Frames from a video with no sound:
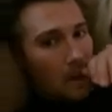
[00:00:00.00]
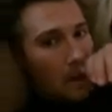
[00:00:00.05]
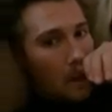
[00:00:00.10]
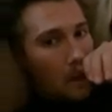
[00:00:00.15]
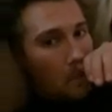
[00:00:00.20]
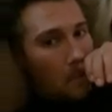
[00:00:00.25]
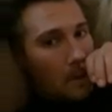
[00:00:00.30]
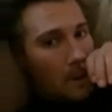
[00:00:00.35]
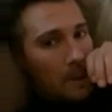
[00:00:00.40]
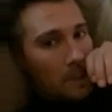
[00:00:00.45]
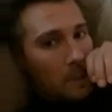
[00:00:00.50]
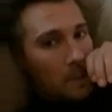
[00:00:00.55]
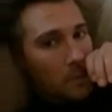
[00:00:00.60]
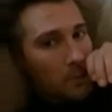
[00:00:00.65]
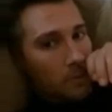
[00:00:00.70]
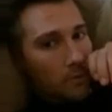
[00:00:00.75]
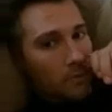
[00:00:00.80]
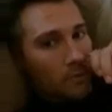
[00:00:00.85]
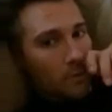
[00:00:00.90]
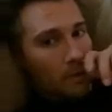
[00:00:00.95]
Albania.
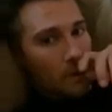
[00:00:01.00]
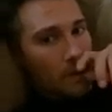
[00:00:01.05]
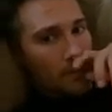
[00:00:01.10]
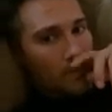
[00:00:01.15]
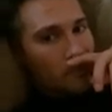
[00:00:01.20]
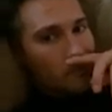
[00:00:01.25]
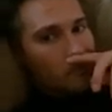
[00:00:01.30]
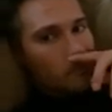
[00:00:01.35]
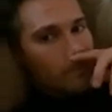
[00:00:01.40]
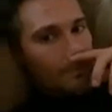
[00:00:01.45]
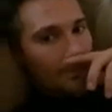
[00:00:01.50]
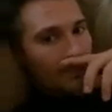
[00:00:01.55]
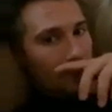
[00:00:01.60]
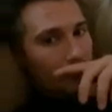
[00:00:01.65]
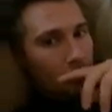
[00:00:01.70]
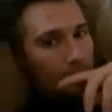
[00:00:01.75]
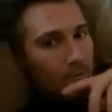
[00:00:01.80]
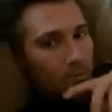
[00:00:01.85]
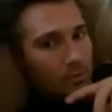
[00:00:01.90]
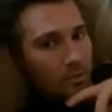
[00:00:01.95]
What's up?
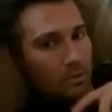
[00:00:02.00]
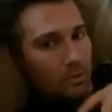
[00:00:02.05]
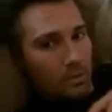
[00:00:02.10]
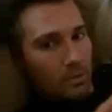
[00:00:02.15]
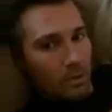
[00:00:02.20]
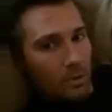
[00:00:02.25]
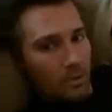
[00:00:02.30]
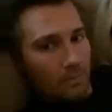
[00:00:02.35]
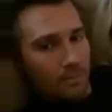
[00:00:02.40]
What's up?